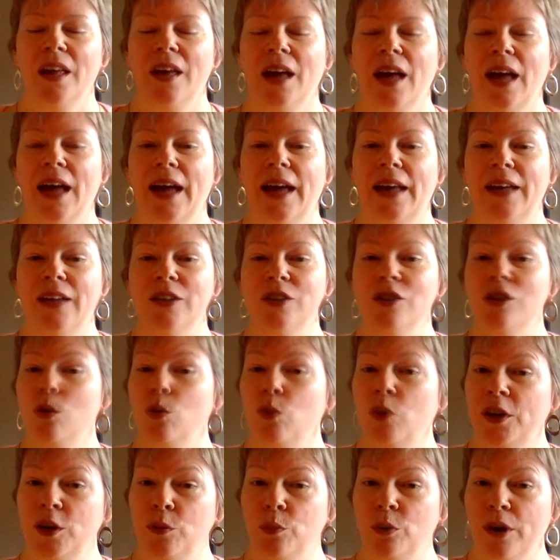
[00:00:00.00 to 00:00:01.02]
And
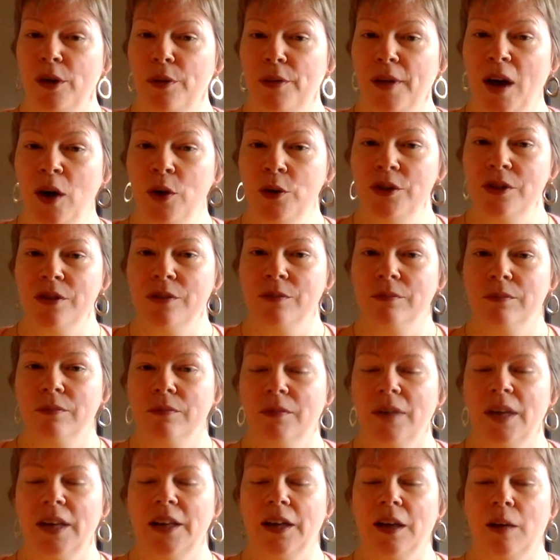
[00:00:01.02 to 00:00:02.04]
when you breathe out,
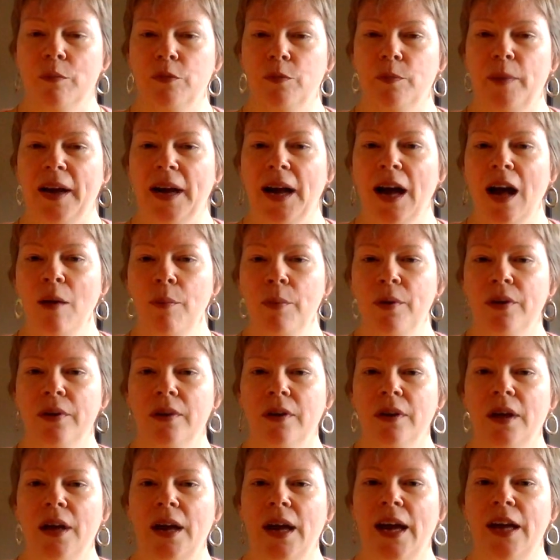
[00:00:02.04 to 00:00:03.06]
it comes back up
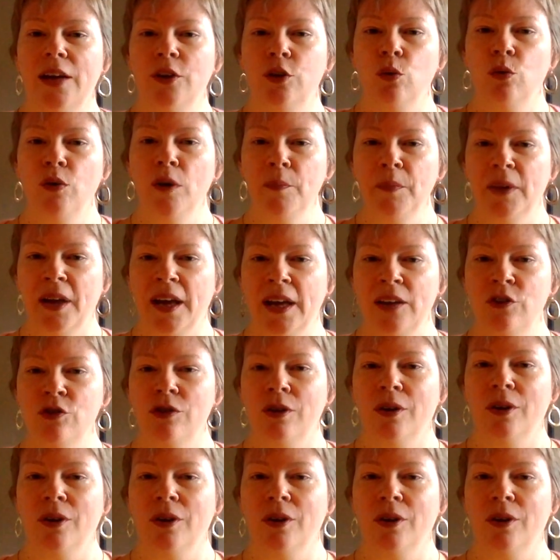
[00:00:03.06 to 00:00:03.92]
and your rib cage